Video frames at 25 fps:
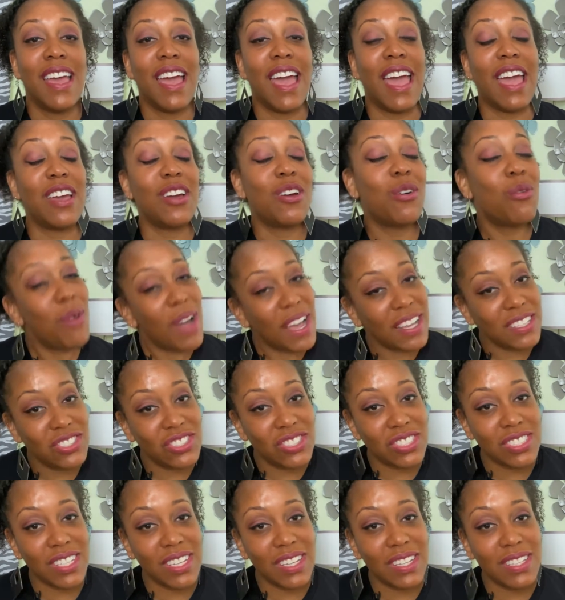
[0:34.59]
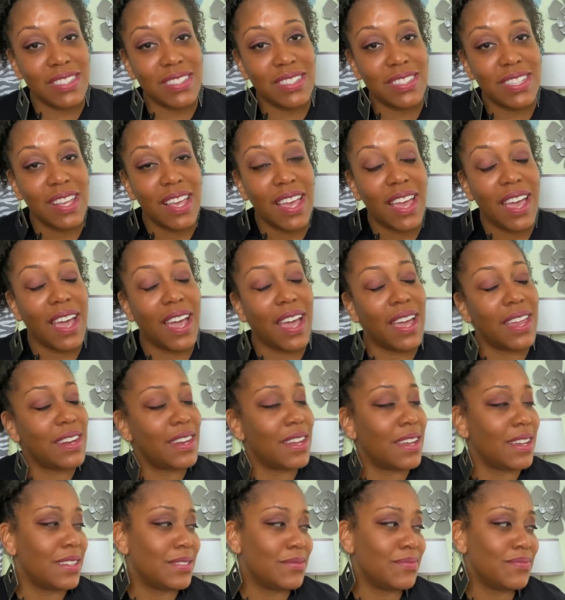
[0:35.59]
and questions and
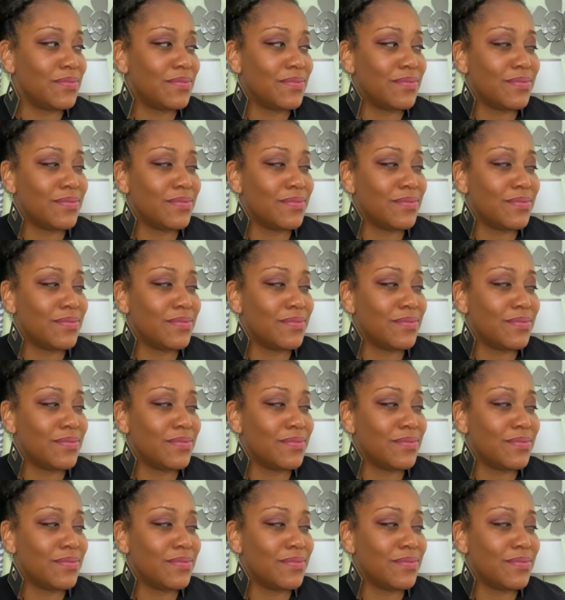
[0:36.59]
a